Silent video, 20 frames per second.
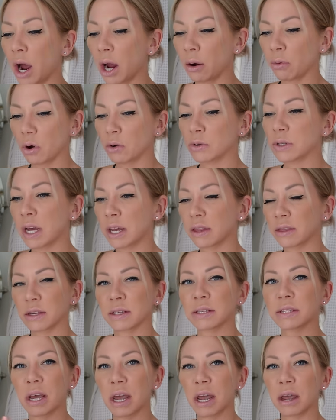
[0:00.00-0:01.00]
I rotate the
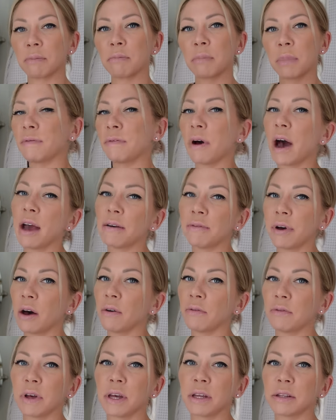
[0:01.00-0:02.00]
same five
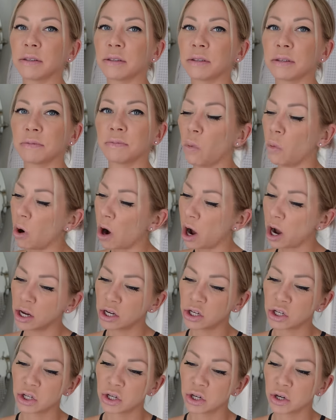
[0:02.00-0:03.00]
outfits,
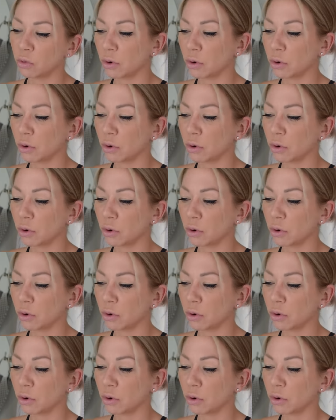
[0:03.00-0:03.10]
wash,